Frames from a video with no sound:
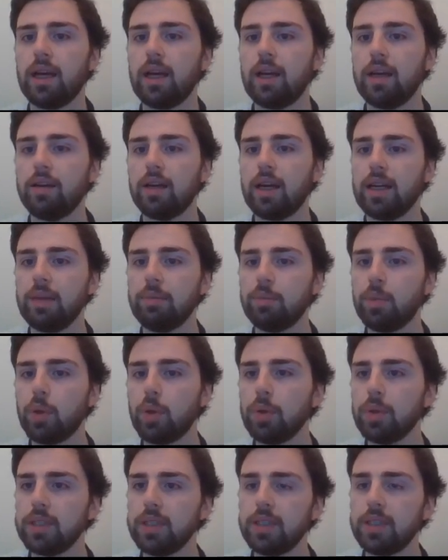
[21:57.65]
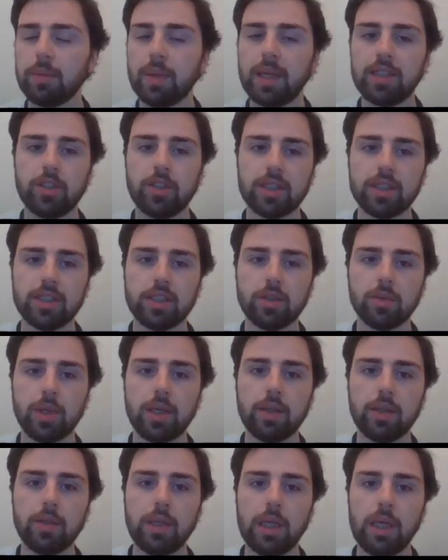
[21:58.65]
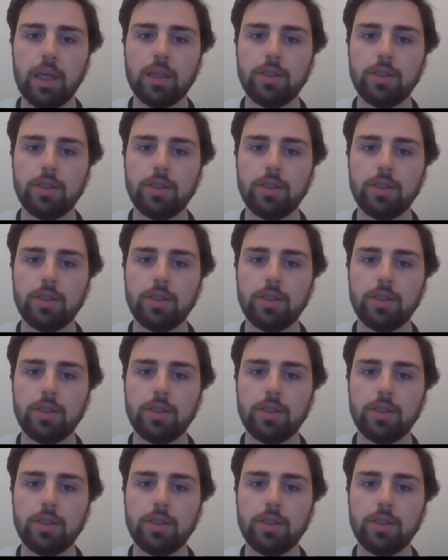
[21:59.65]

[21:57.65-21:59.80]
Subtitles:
and importing the metrics as well,